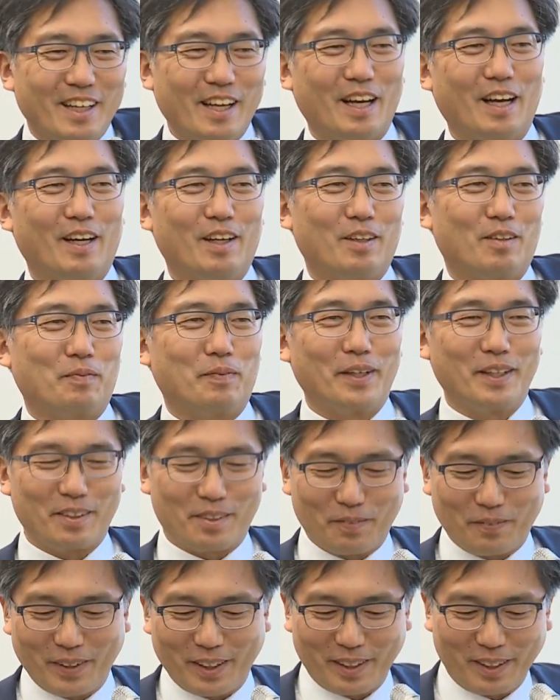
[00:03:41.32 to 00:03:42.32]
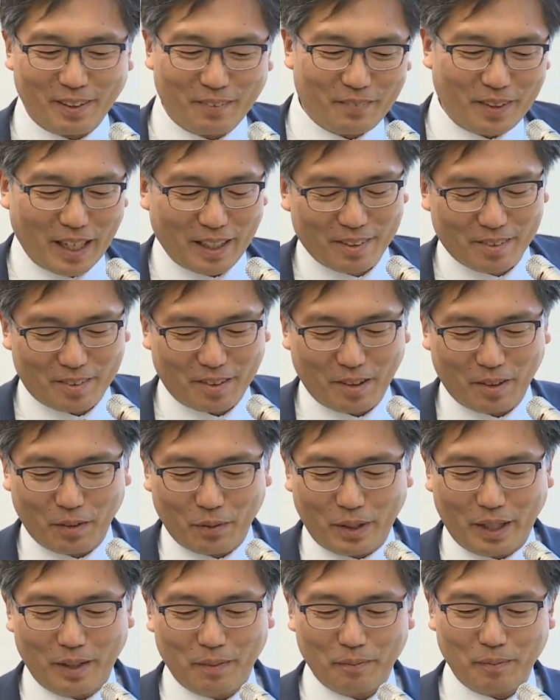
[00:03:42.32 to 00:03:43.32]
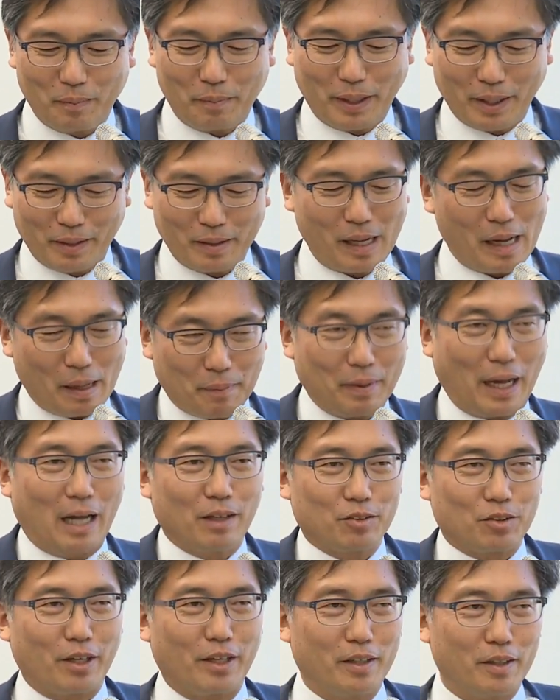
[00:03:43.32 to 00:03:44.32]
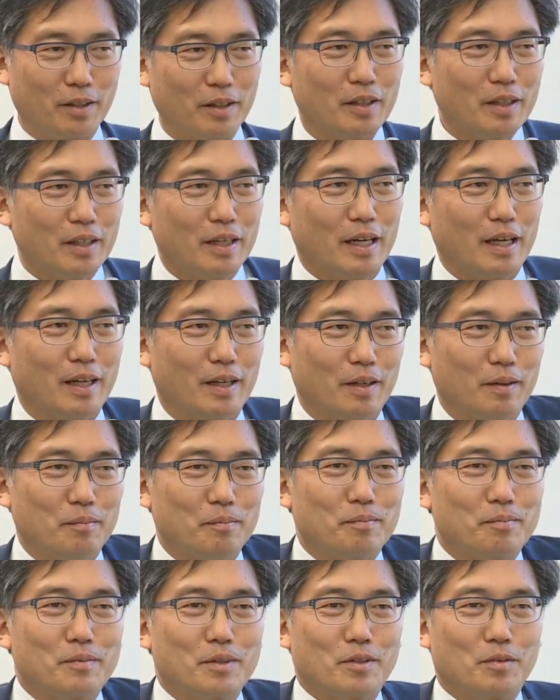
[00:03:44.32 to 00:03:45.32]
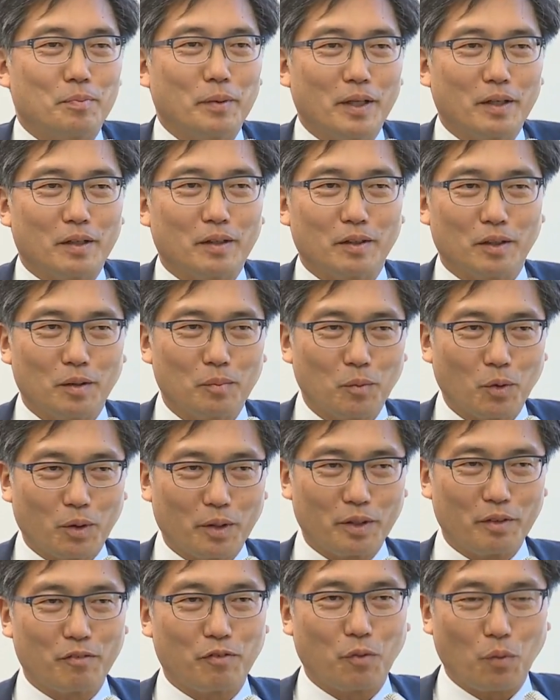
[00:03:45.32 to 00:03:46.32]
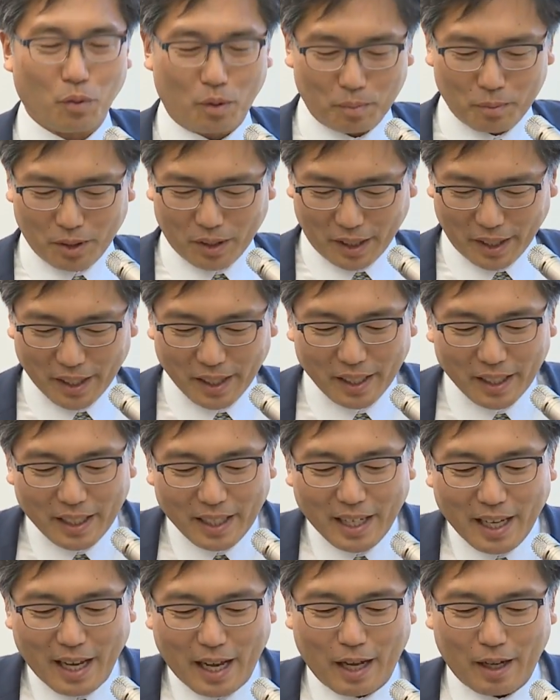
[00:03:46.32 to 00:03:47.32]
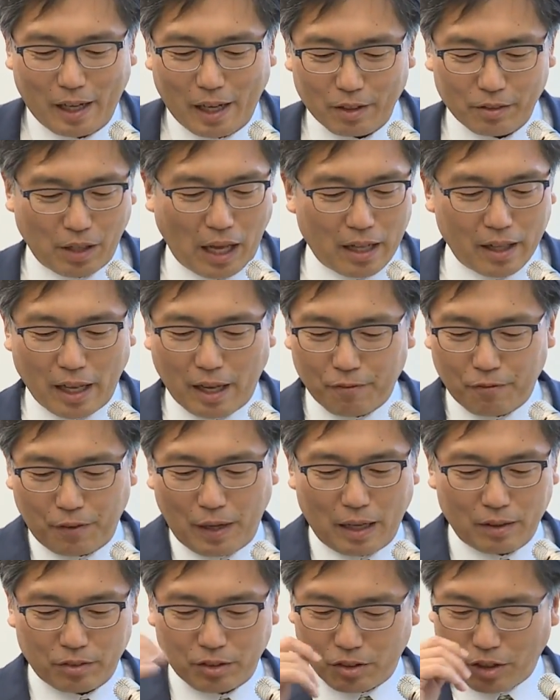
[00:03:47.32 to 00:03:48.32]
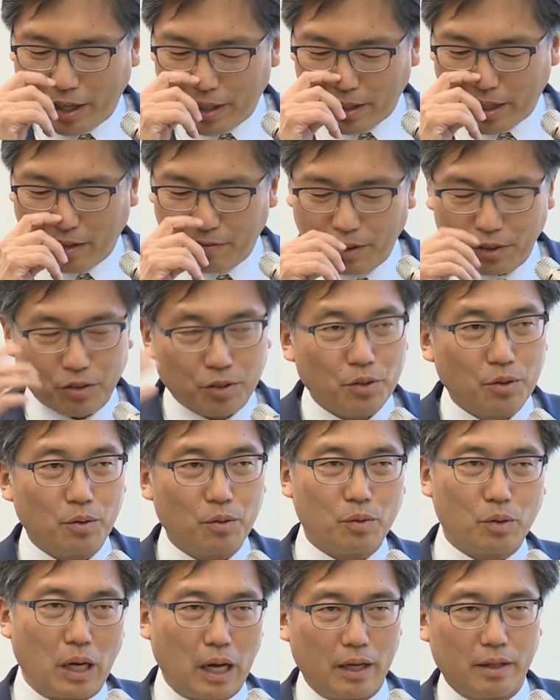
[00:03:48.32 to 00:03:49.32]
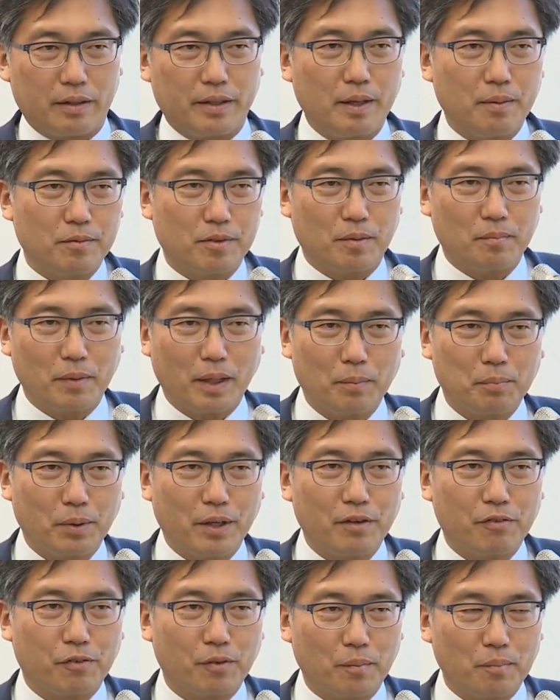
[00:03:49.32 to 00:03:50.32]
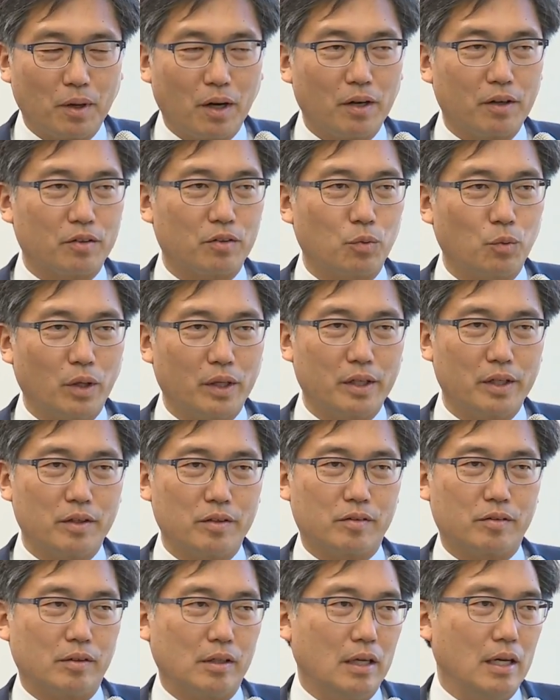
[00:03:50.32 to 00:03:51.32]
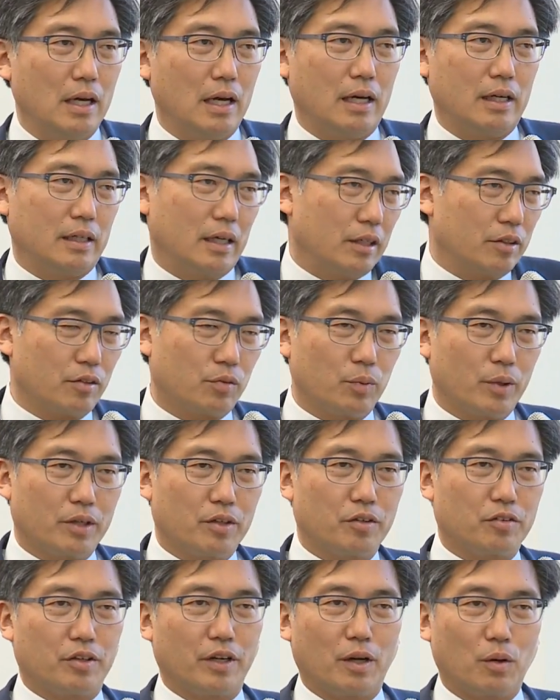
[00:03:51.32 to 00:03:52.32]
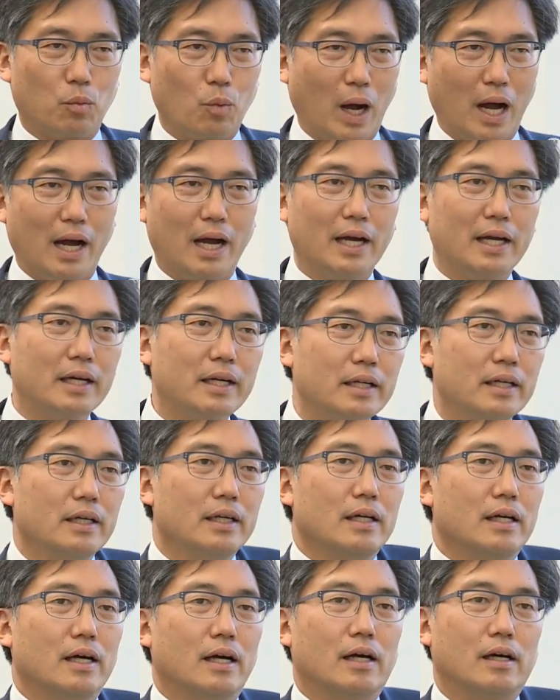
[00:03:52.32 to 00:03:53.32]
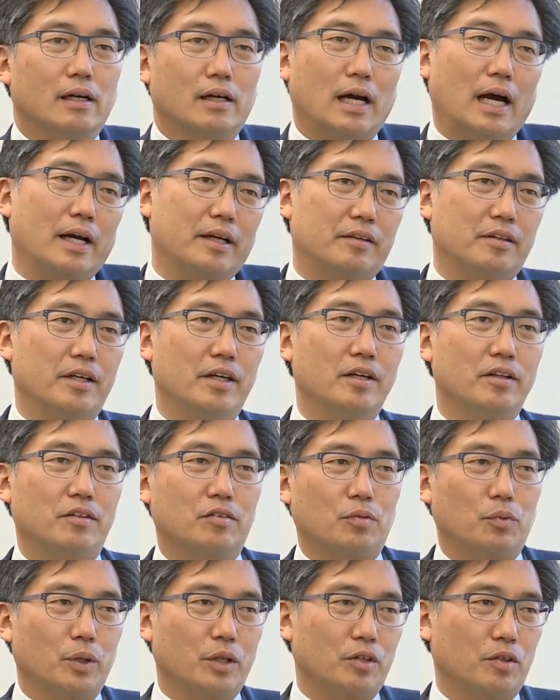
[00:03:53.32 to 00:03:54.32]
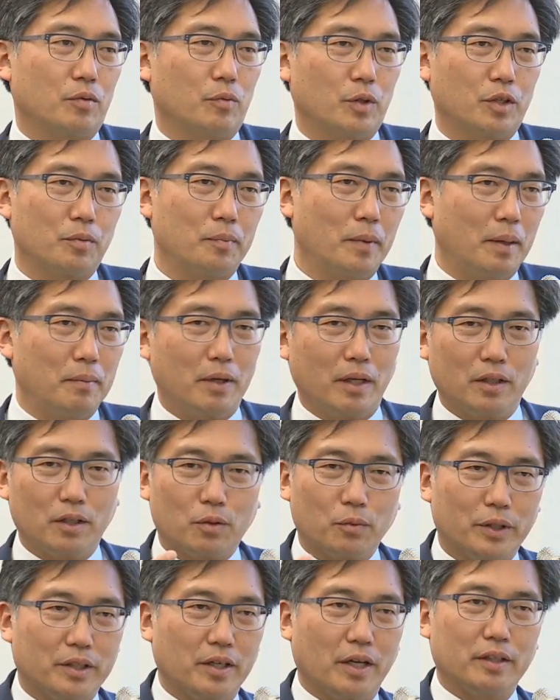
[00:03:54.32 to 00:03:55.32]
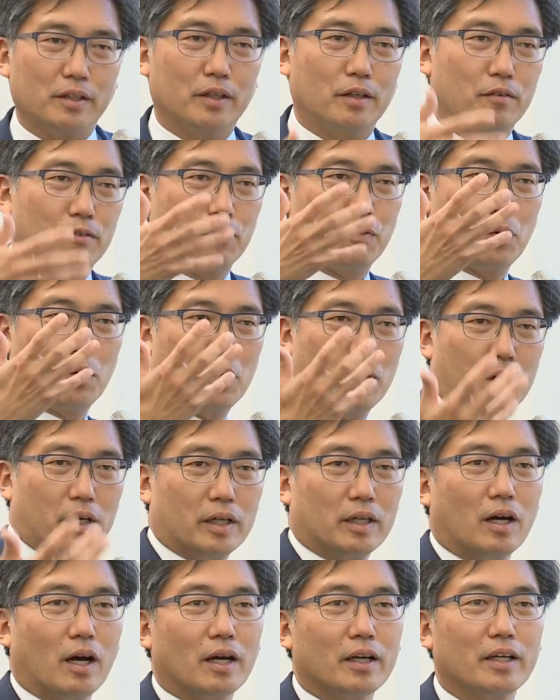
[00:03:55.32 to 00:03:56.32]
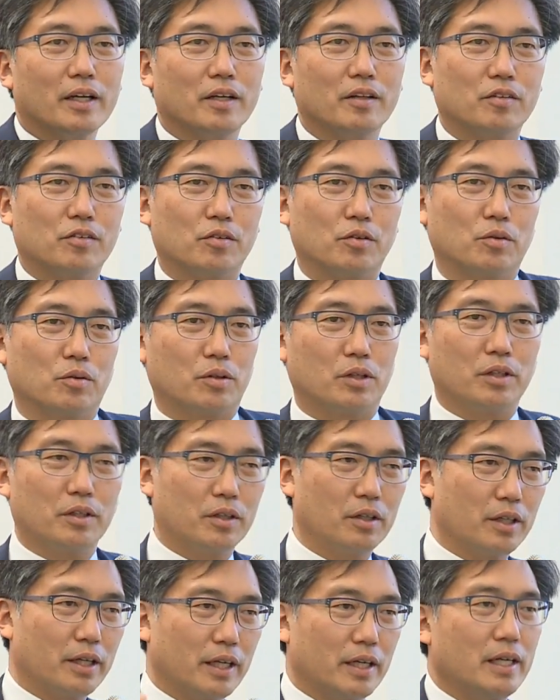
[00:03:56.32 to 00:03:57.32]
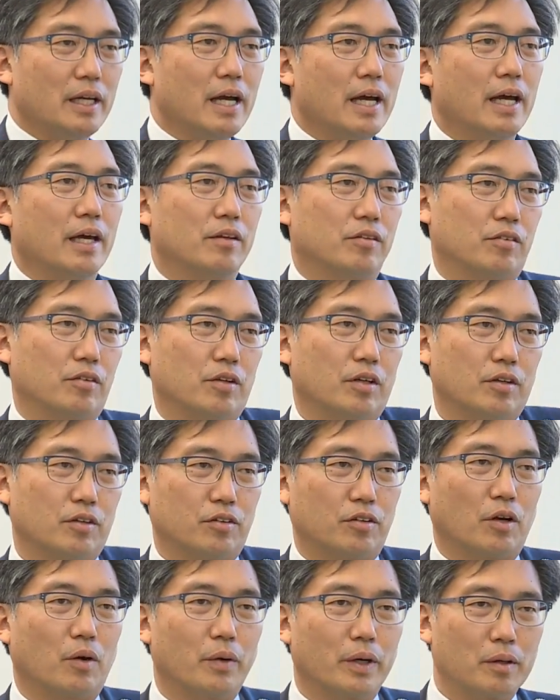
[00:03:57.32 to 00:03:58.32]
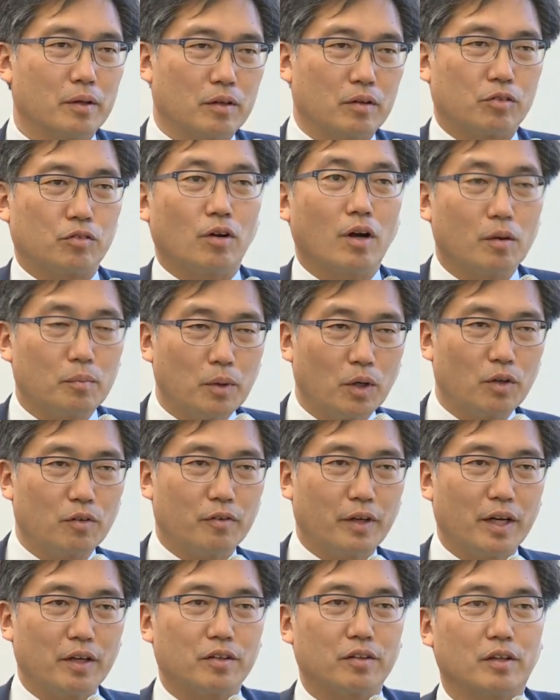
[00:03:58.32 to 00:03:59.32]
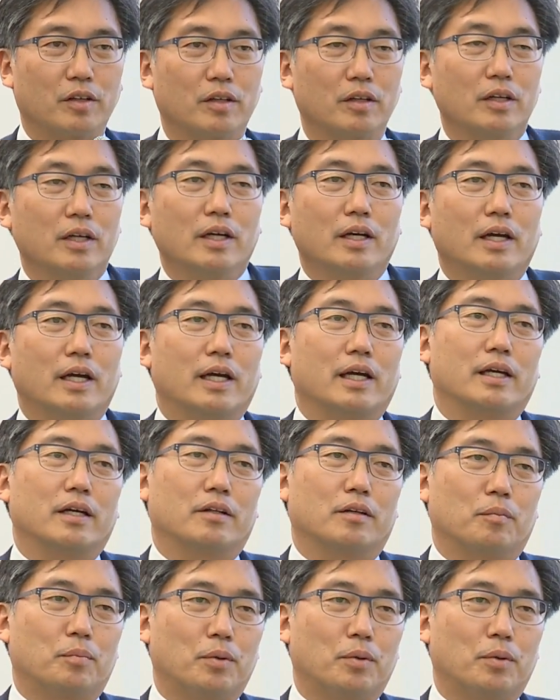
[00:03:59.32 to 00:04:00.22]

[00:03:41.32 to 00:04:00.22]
uh, speech, but um, and so um, but um, I'll try to um, speak a little more informally. Uh, I'll, I'll, have I'll try to cover two themes in my brief remarks. One is I, I just wanted to share why uh, I teach, which which may be a little redundant for an audience who clearly has is showing strong motivation and